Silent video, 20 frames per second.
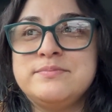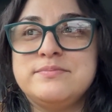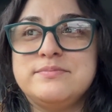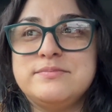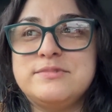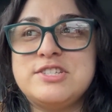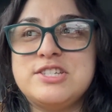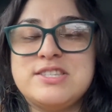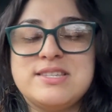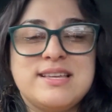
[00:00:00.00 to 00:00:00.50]

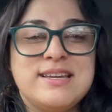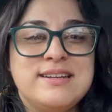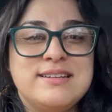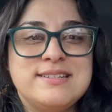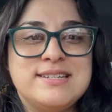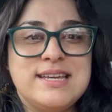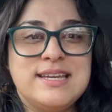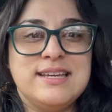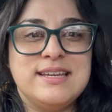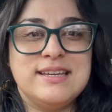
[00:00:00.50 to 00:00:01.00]
just kind of
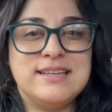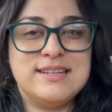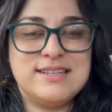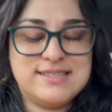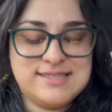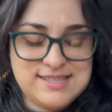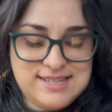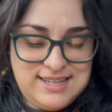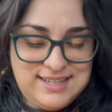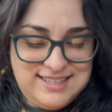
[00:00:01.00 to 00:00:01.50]
taking it
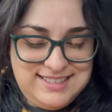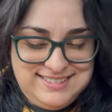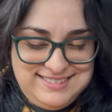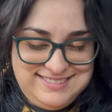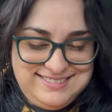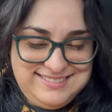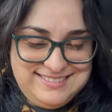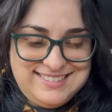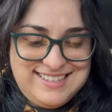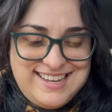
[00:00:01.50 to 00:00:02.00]
easy.
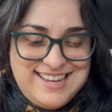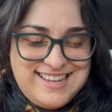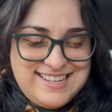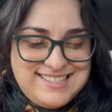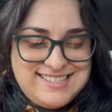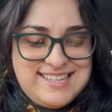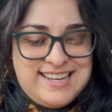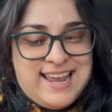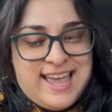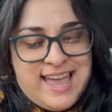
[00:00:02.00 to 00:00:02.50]

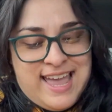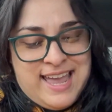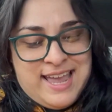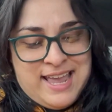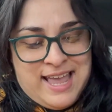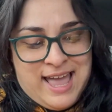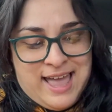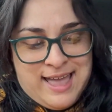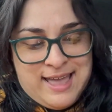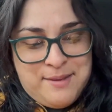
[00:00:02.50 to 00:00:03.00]
Today
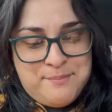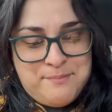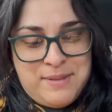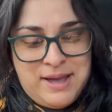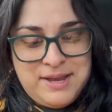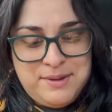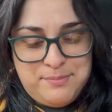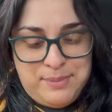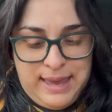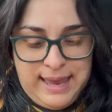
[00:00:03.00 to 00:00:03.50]
I
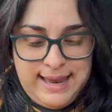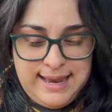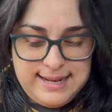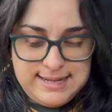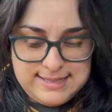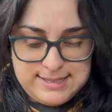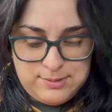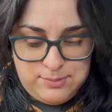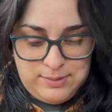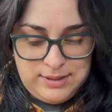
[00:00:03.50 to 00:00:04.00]
might
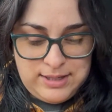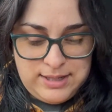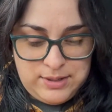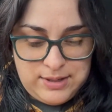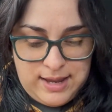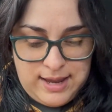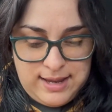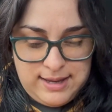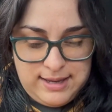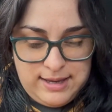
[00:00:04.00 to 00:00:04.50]
paint when
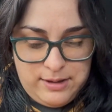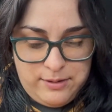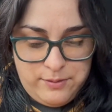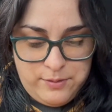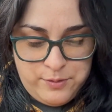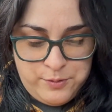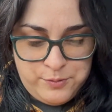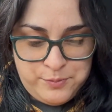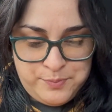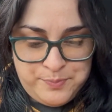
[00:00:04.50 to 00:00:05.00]
I get
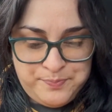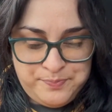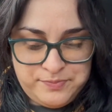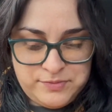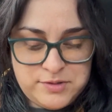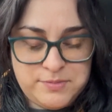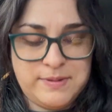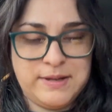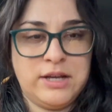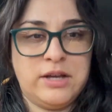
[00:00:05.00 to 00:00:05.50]
home,
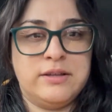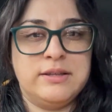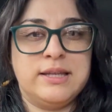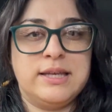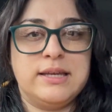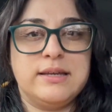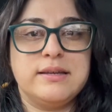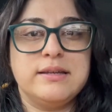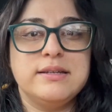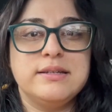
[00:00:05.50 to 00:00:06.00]
depending on
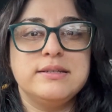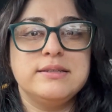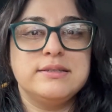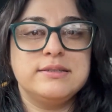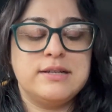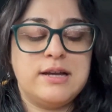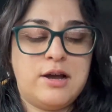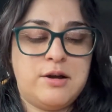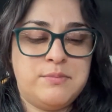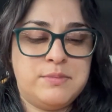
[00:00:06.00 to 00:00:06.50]
like
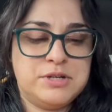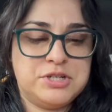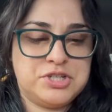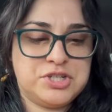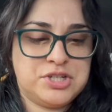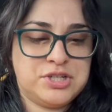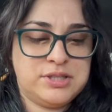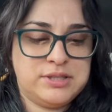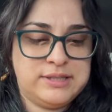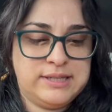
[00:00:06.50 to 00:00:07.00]
how
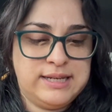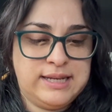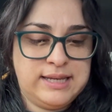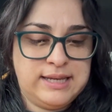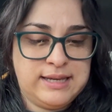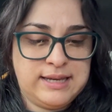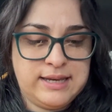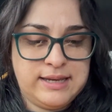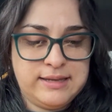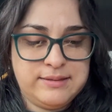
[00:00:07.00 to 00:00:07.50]
much
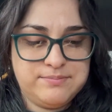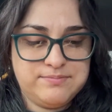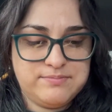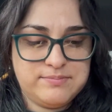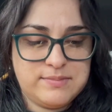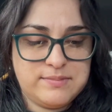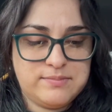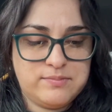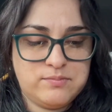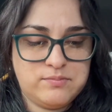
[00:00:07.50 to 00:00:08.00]
cleaning I
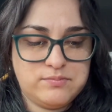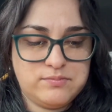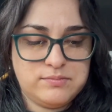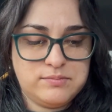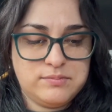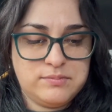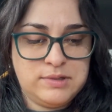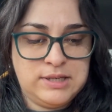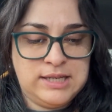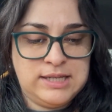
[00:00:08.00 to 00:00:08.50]

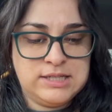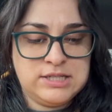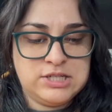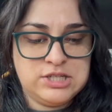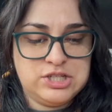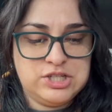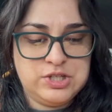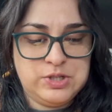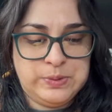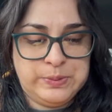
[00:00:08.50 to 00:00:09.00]
need to
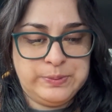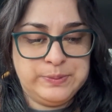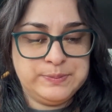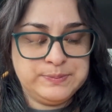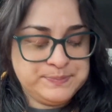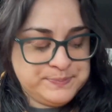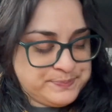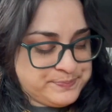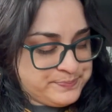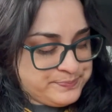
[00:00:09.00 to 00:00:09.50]
do,
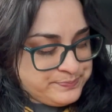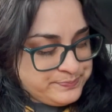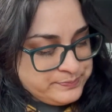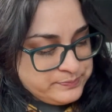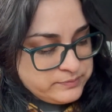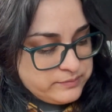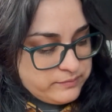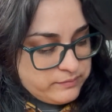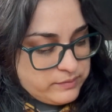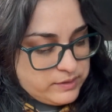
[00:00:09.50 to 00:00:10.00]

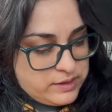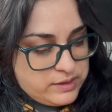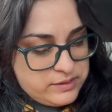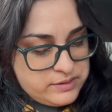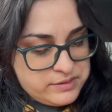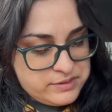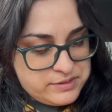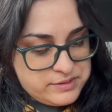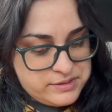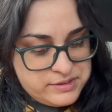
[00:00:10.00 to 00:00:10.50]

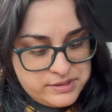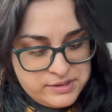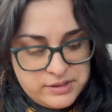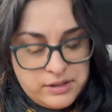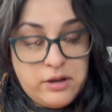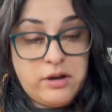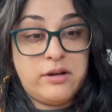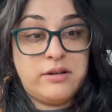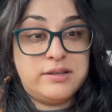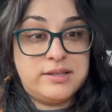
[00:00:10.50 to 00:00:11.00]
because the
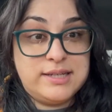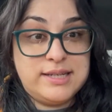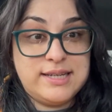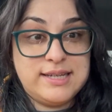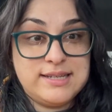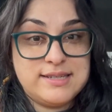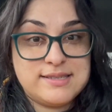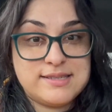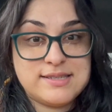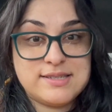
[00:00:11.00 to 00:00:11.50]

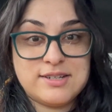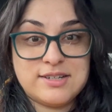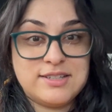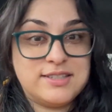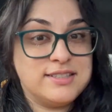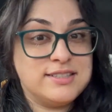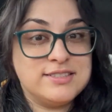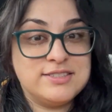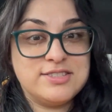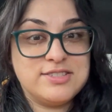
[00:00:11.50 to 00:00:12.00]
holidays
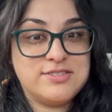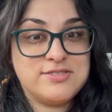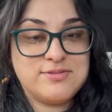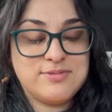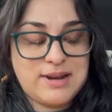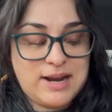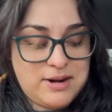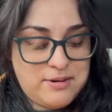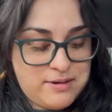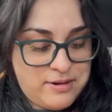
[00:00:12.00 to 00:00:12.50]
are just
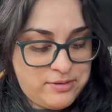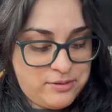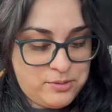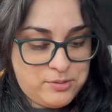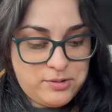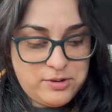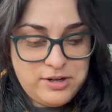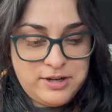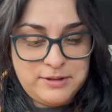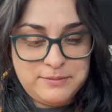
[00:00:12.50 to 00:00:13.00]
right around the
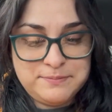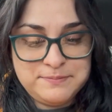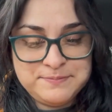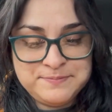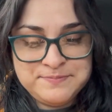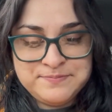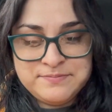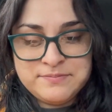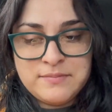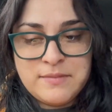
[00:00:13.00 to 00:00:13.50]
corner.
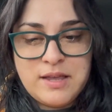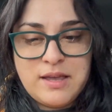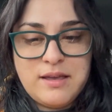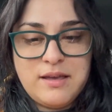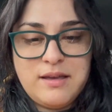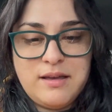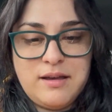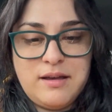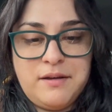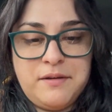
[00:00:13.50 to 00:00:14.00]

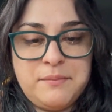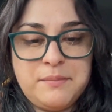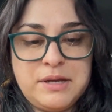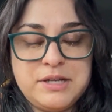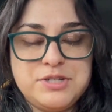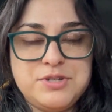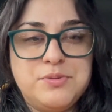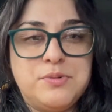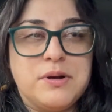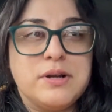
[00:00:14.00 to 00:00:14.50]
I
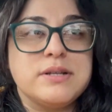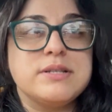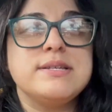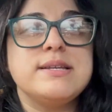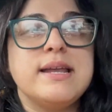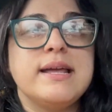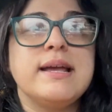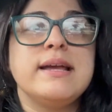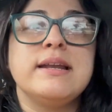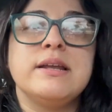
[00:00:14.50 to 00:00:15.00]
do work
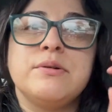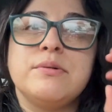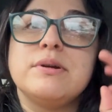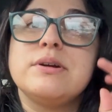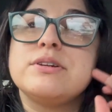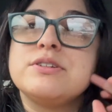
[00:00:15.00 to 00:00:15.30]
today and I work